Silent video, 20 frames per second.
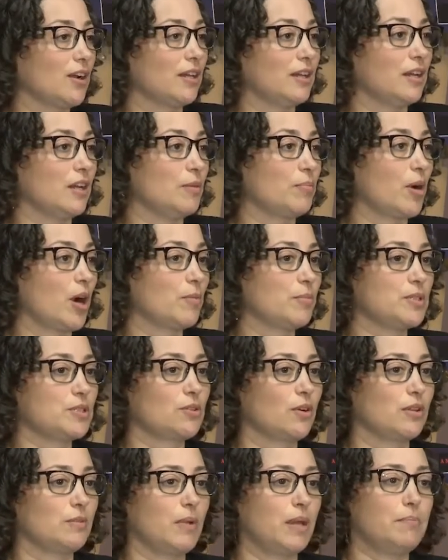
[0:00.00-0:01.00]
in a department
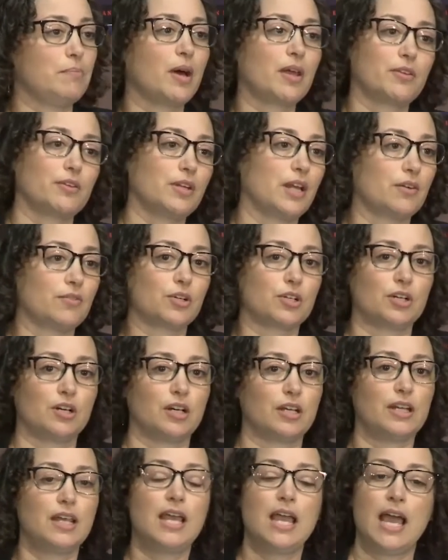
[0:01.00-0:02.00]
store that my mother never
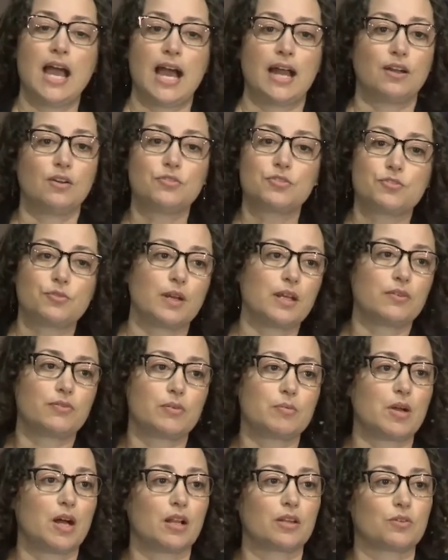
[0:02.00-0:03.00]
could. I don't drink from
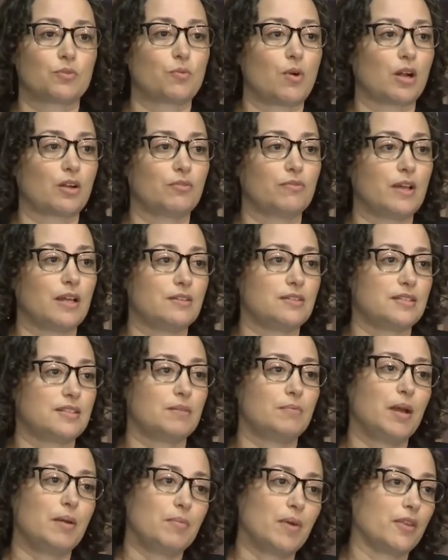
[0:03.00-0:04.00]
colored water fountains that
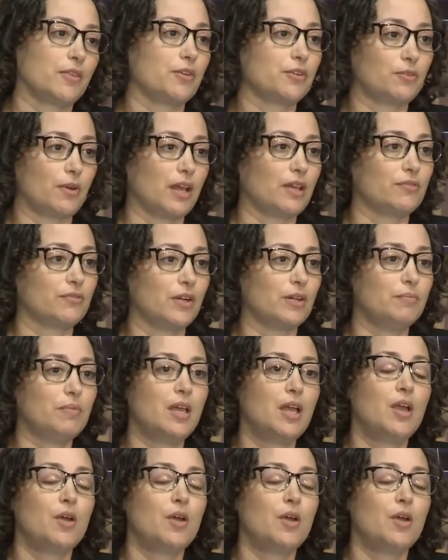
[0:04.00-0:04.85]
my mother drank from.